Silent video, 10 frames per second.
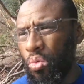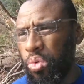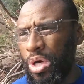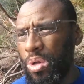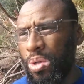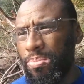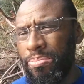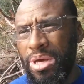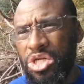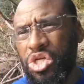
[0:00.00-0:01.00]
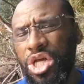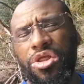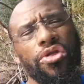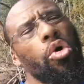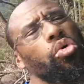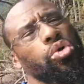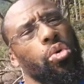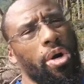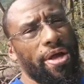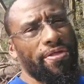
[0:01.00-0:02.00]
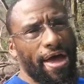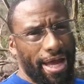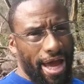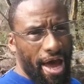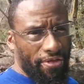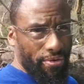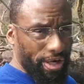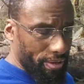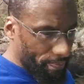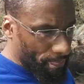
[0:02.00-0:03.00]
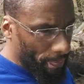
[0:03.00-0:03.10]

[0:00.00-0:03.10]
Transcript: will mention those who are in that gathering